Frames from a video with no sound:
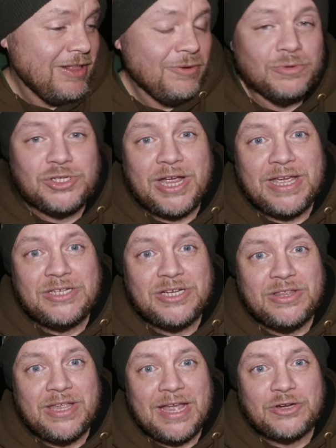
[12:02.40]
a little change
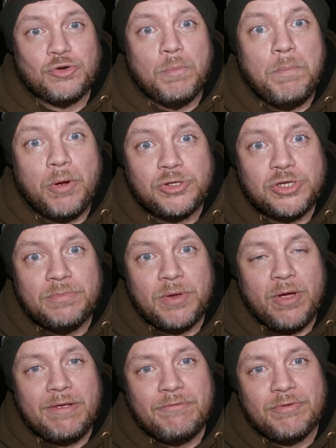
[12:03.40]
in the actual bottom,
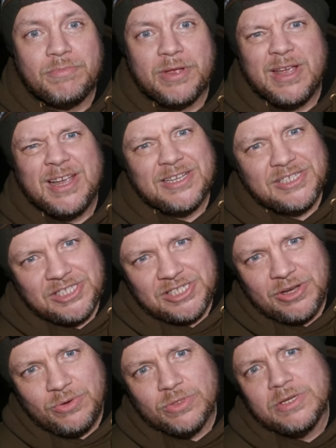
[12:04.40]
going from
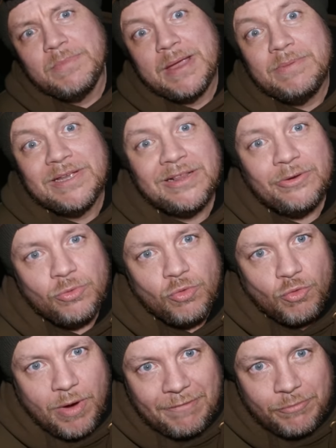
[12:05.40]
silt to maybe a little
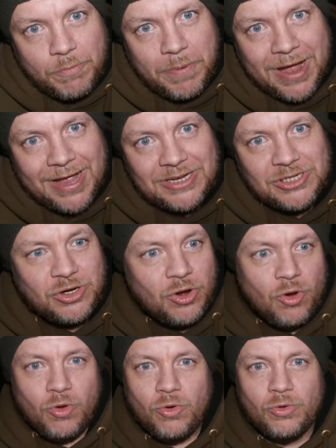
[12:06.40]
gravel patch
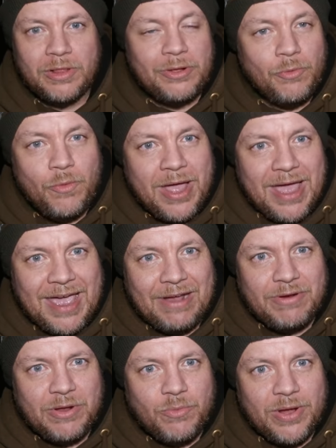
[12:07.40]
or a little
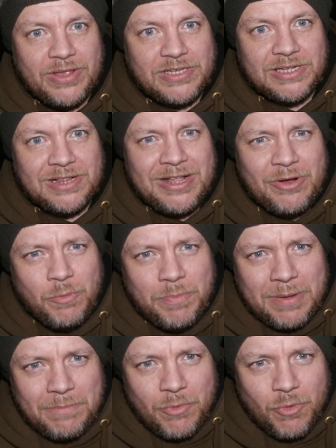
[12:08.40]
area where there's a little
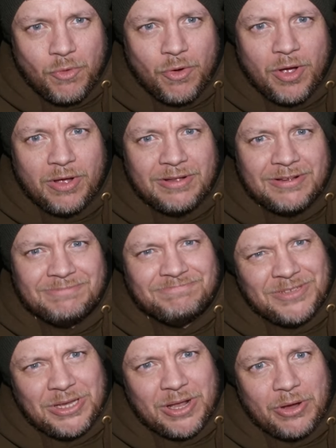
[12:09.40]
bit more,
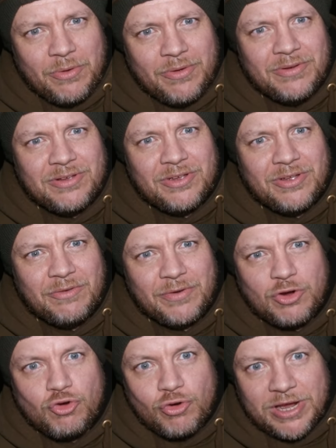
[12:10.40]
you know, of
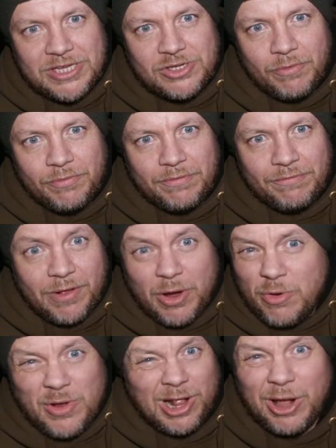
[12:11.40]
a crease off the
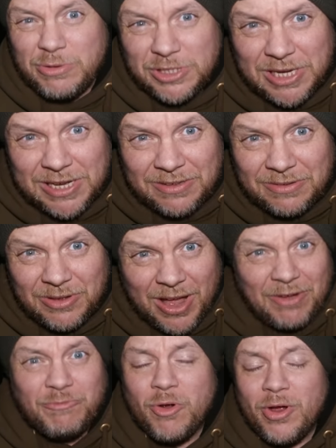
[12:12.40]
flow, close in,
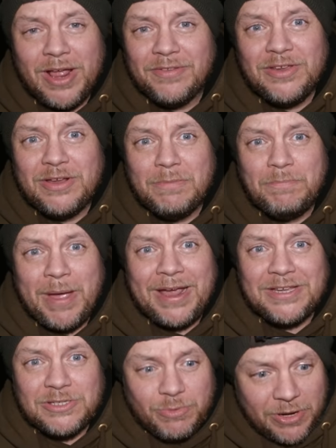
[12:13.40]
right under your
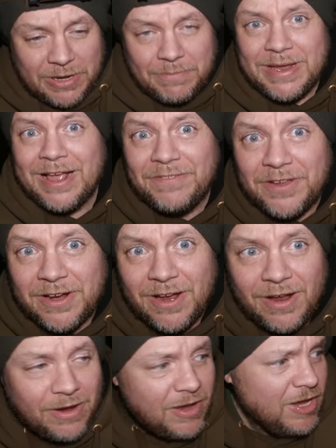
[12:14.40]
banks where it can be
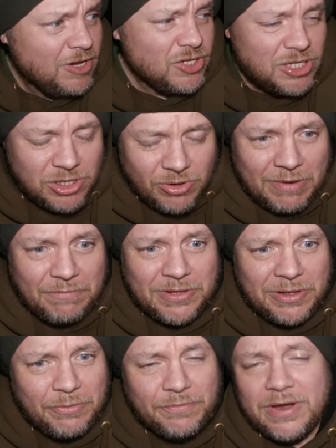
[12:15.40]
undercut. Just looking for
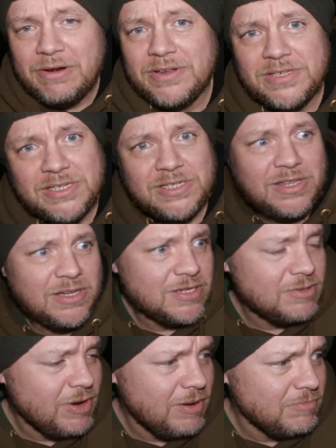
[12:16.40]
little variances in the
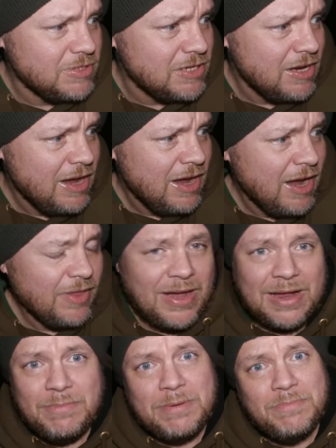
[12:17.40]
swims, and that
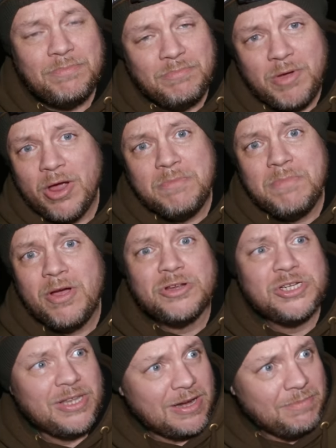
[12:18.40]
can be my own
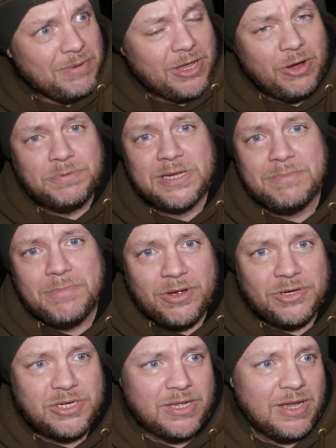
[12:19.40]
margin, that can be the opposite
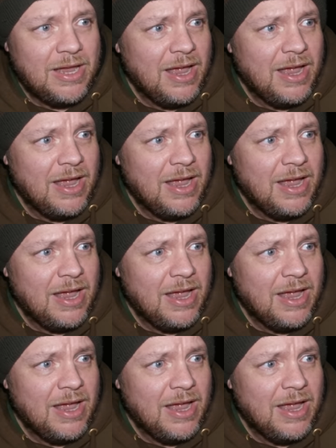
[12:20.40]
margin.